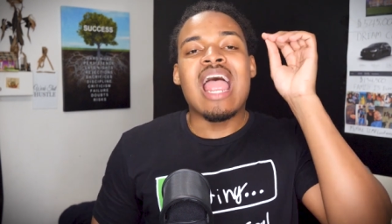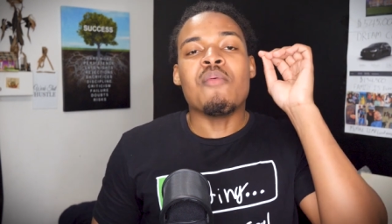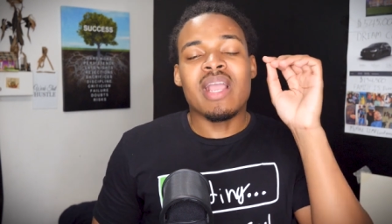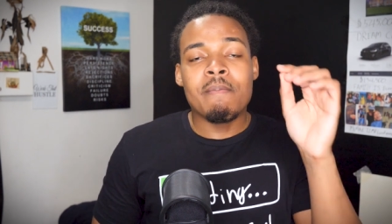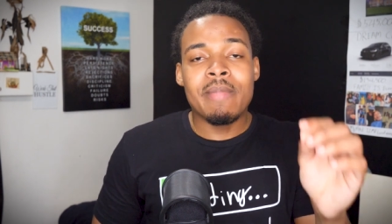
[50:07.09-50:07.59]
I
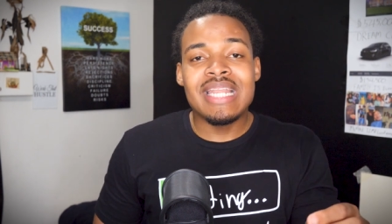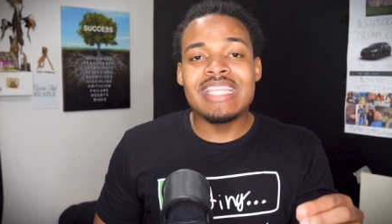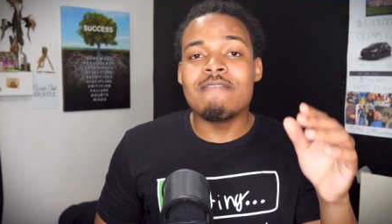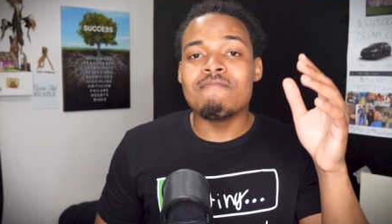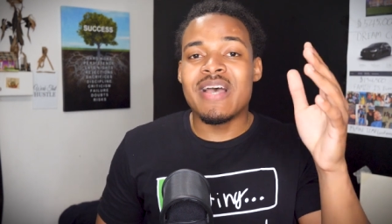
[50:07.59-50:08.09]
recommend
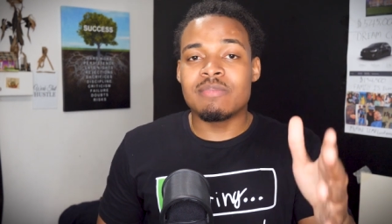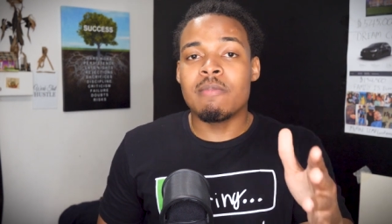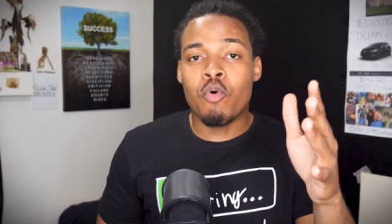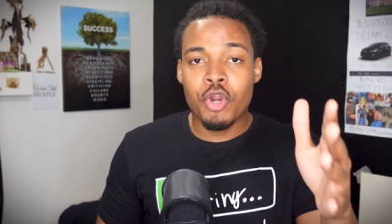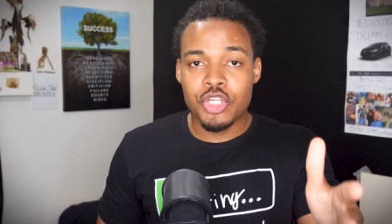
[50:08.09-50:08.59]
the
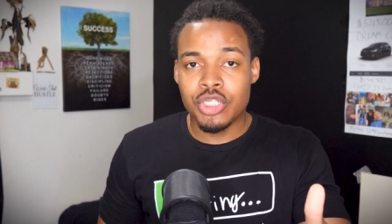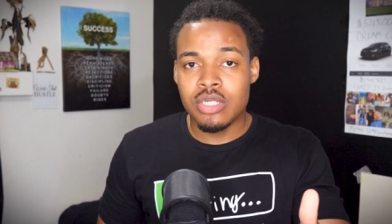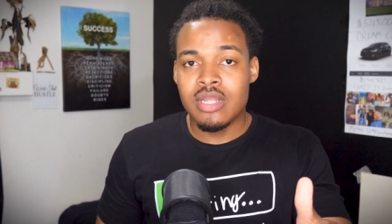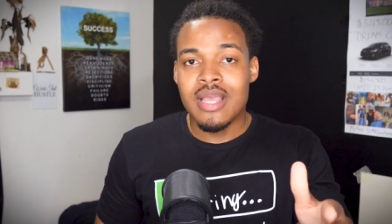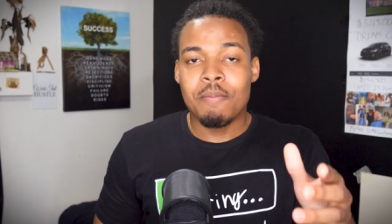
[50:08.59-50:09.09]
investment
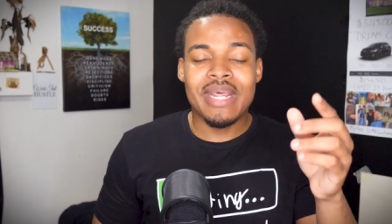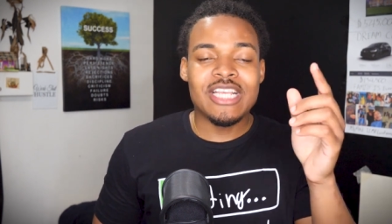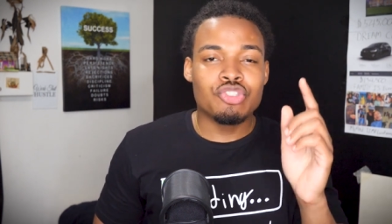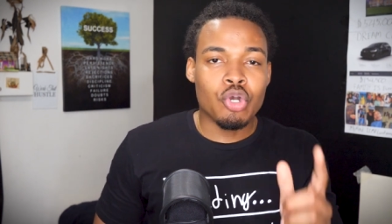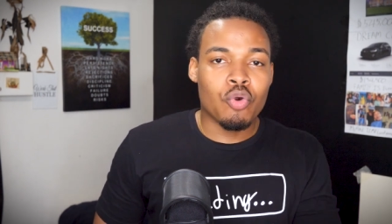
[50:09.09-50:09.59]
portion, but
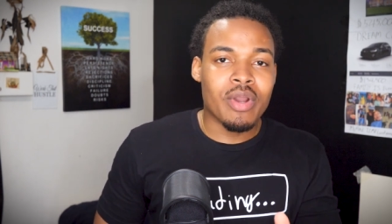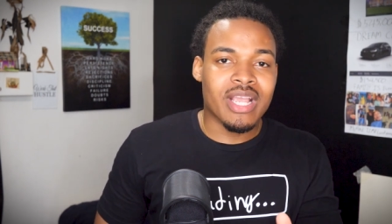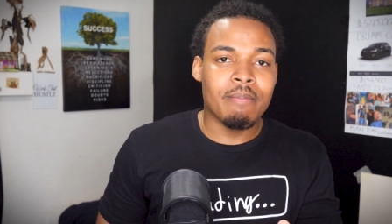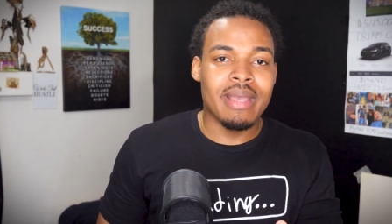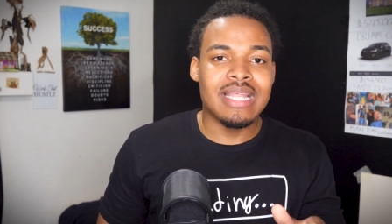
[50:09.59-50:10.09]
I don't
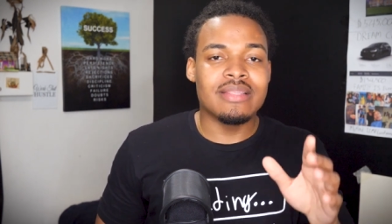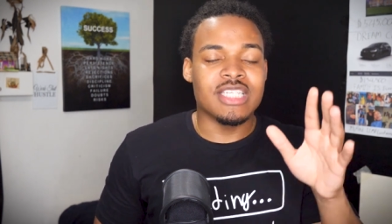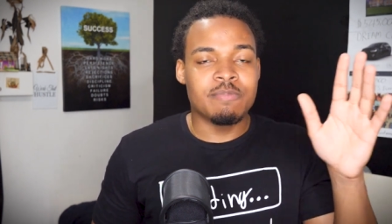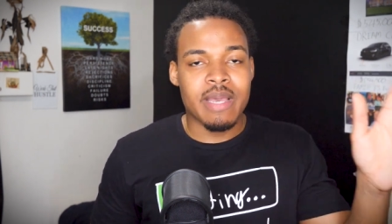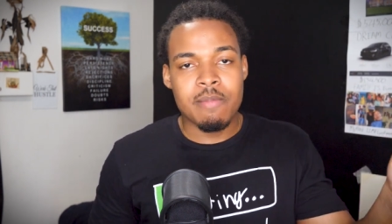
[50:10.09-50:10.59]
recommend the
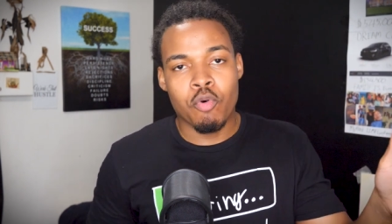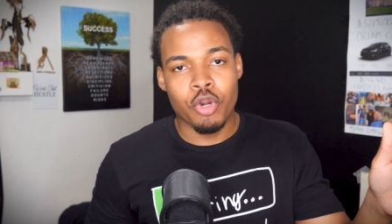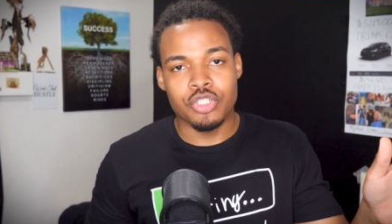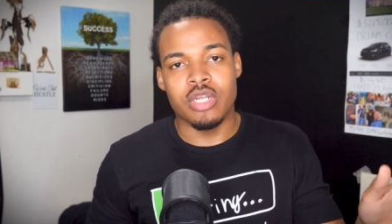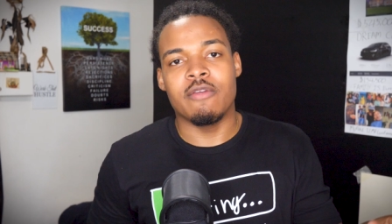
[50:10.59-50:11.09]
spend portion.